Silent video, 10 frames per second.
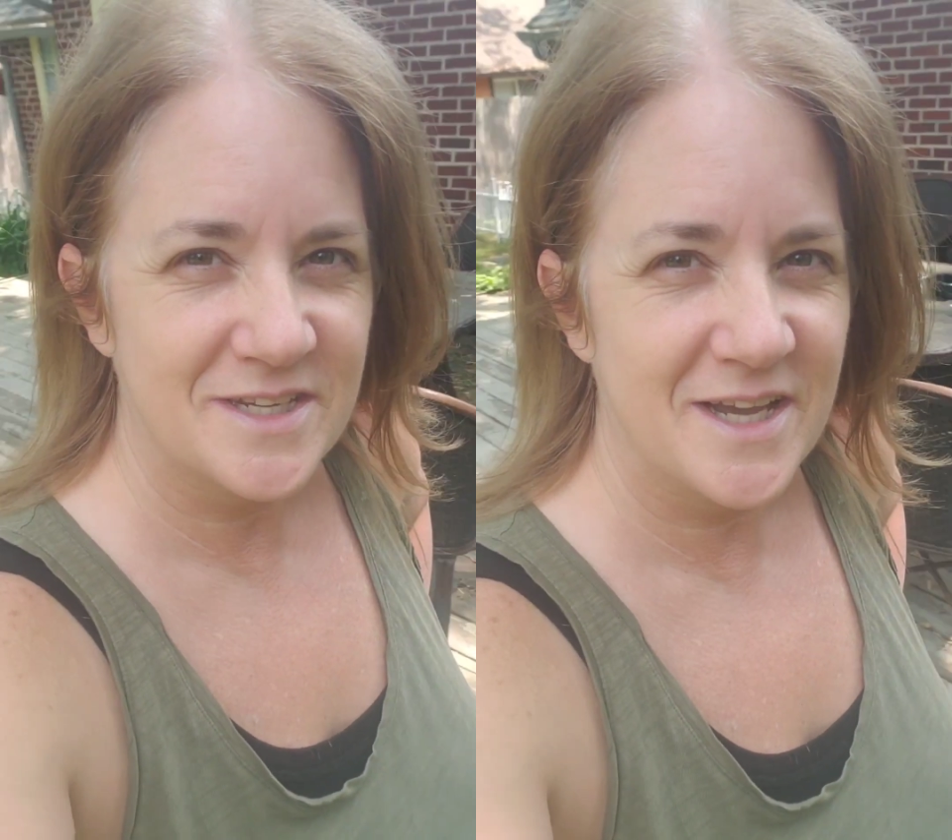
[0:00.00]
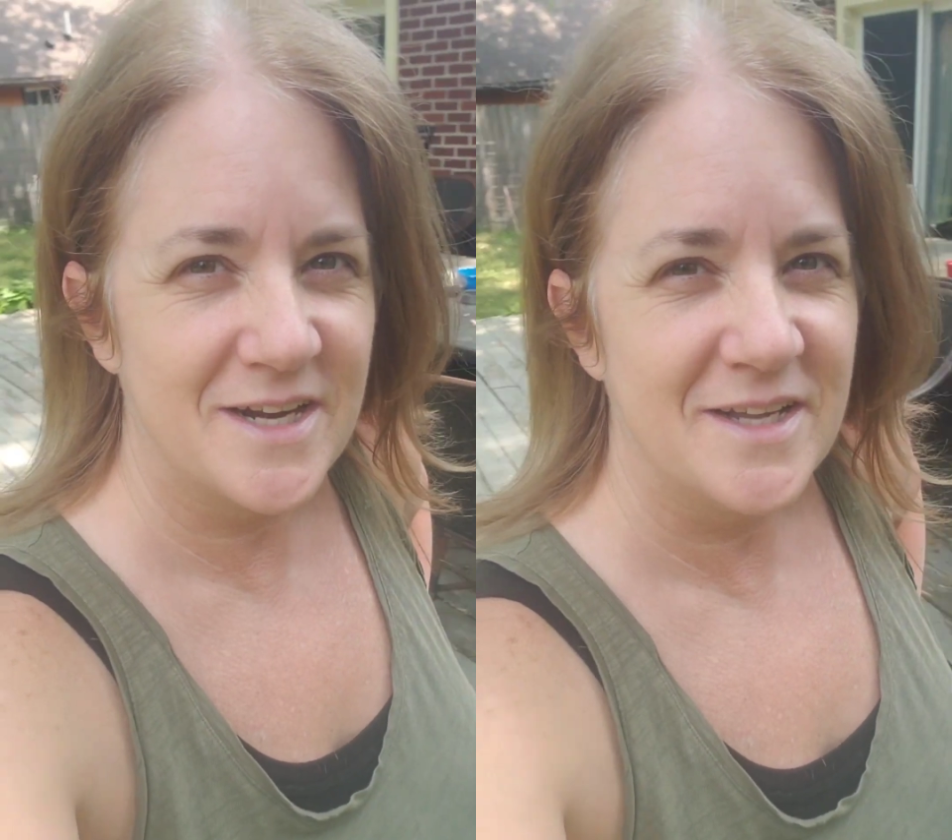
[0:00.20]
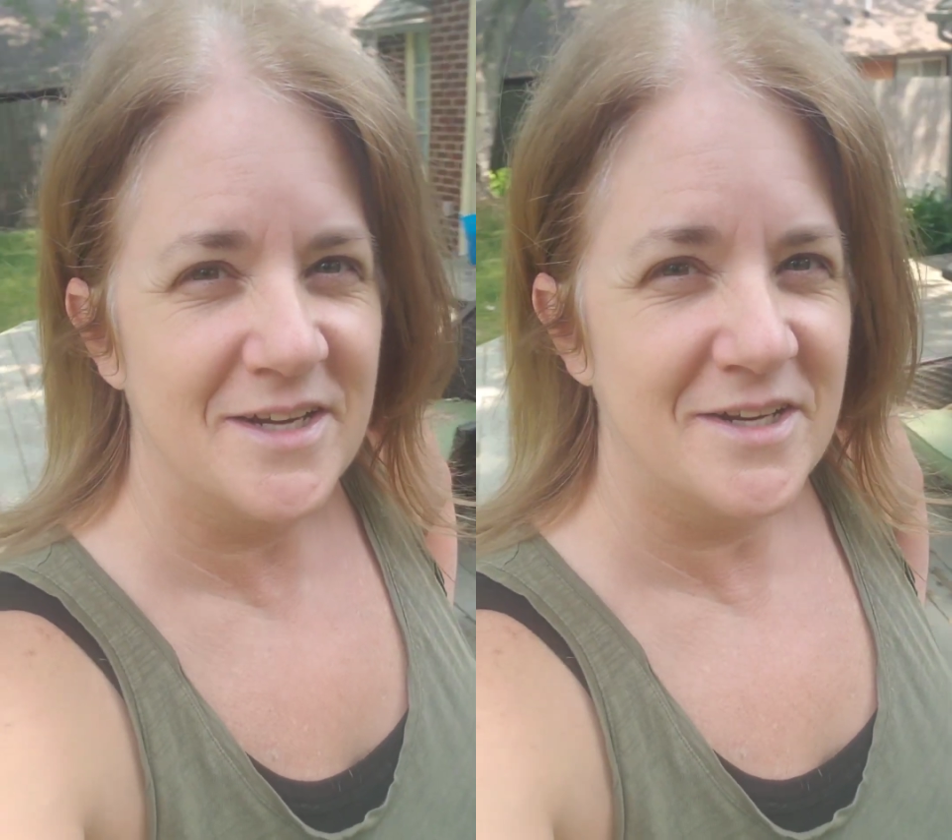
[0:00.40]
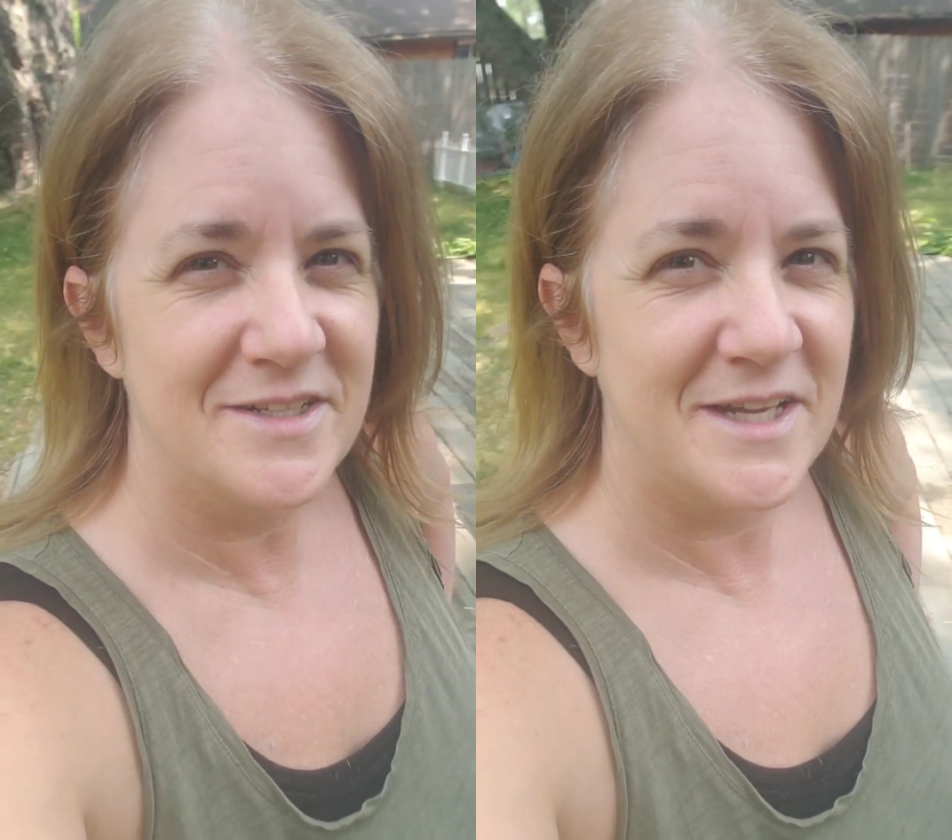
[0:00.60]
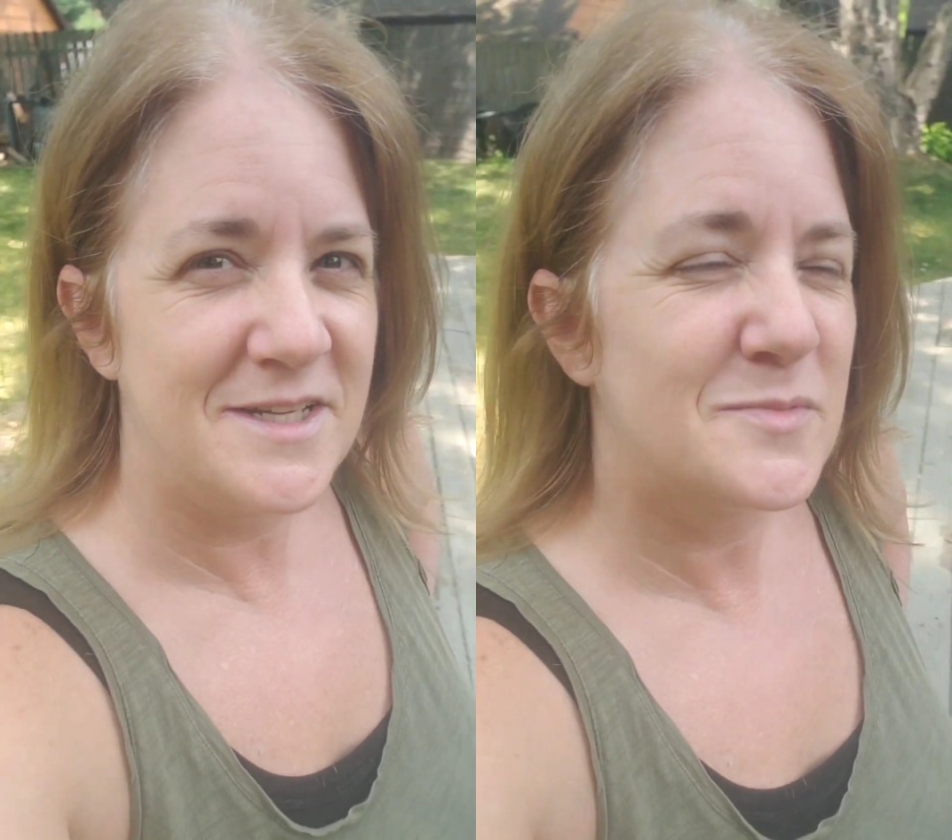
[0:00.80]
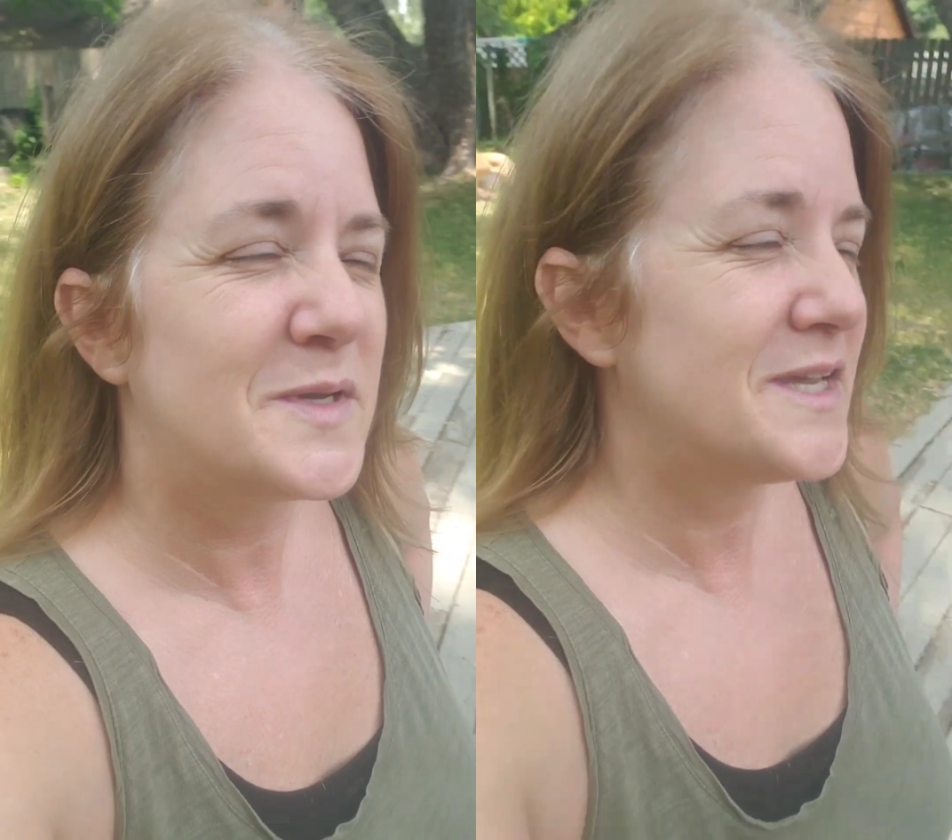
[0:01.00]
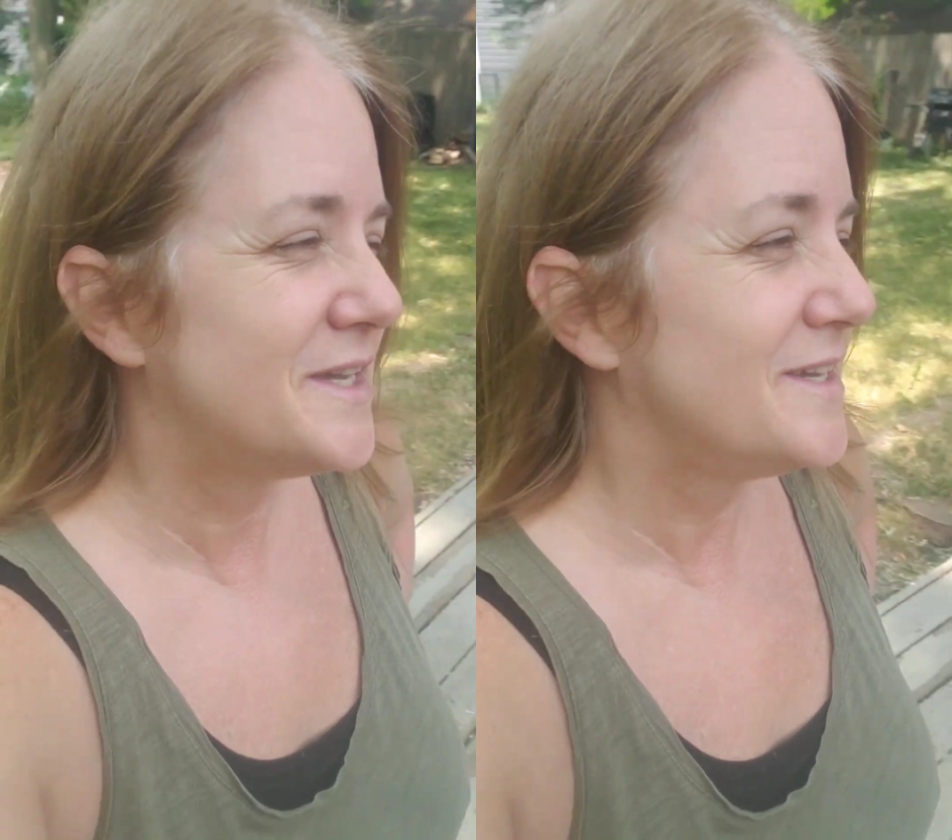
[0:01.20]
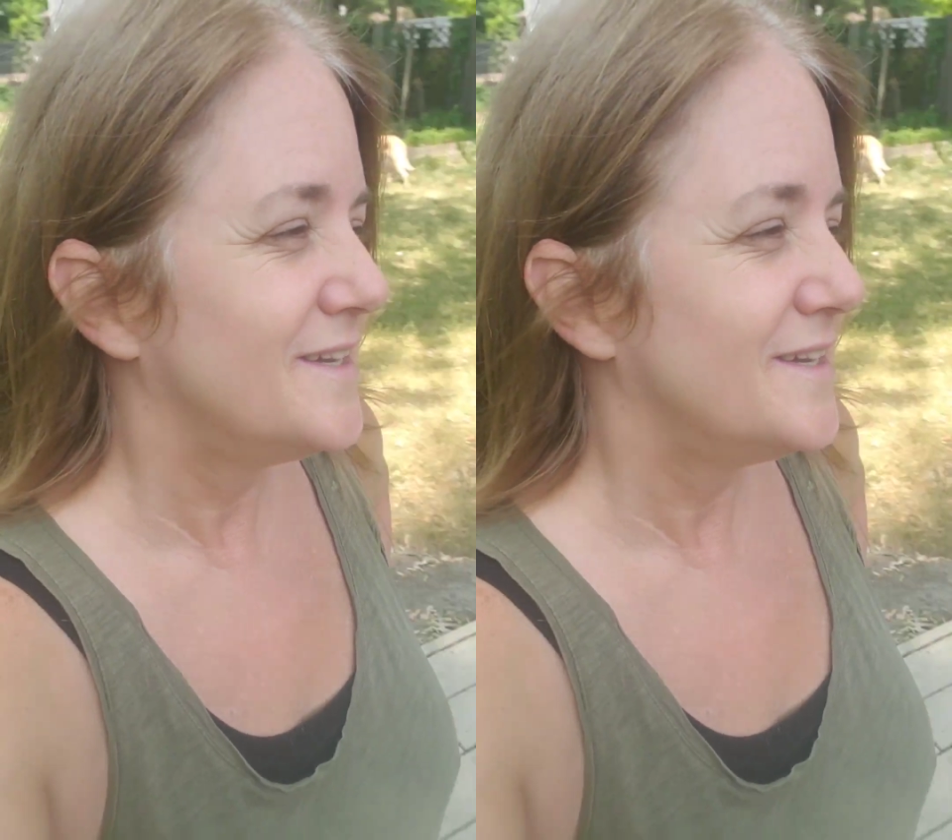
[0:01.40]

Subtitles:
kind of irritates me.